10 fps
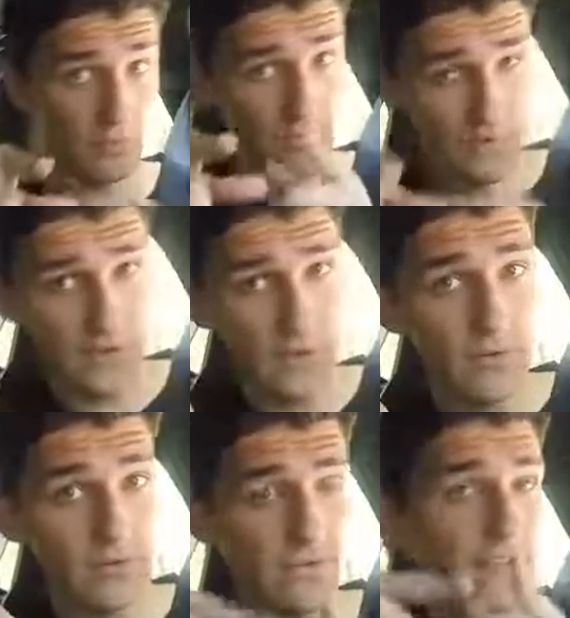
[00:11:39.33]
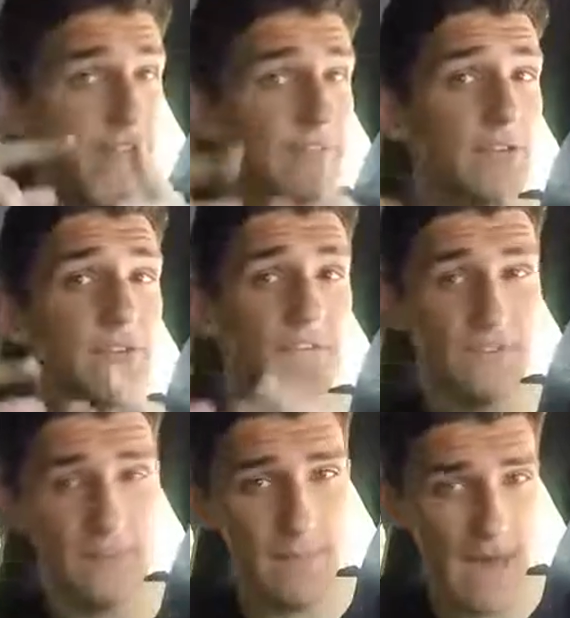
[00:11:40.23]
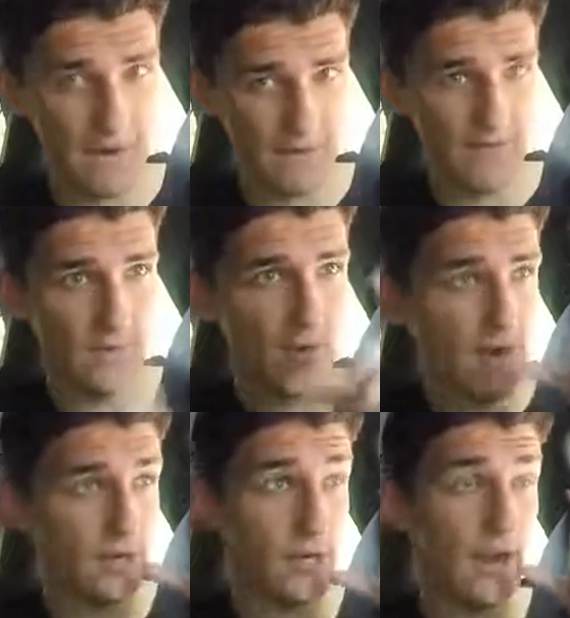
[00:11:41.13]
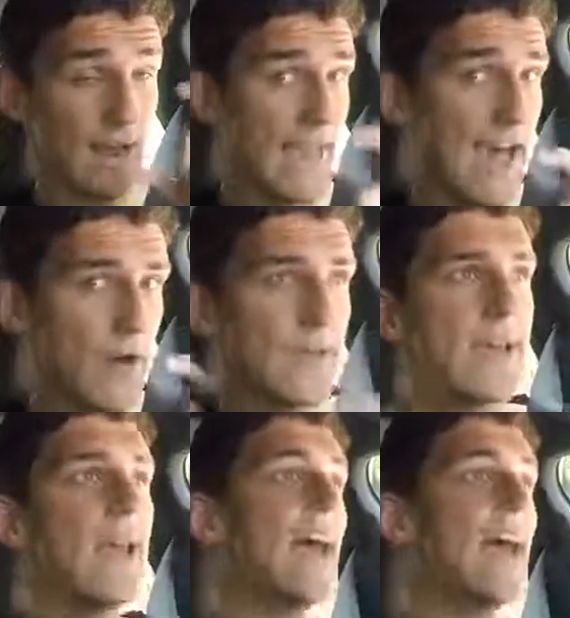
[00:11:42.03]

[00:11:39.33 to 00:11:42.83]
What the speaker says: review, so that they leave a good feedback review on your account.